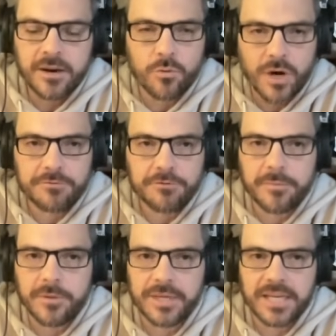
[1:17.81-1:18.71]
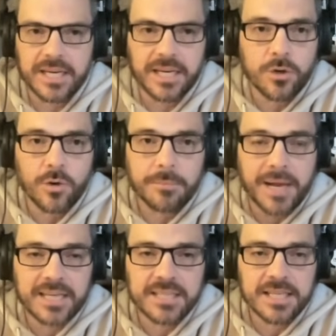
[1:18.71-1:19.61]
right from the beginning, going
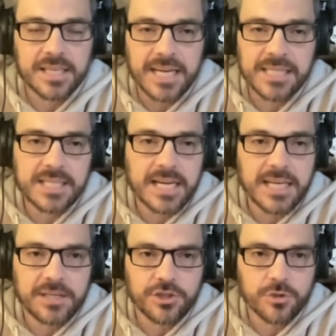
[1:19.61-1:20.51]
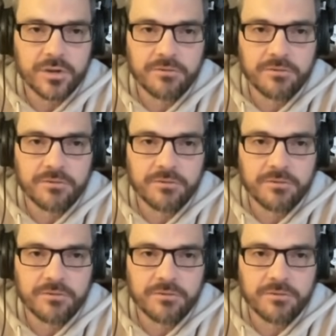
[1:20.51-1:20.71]
back to the 1982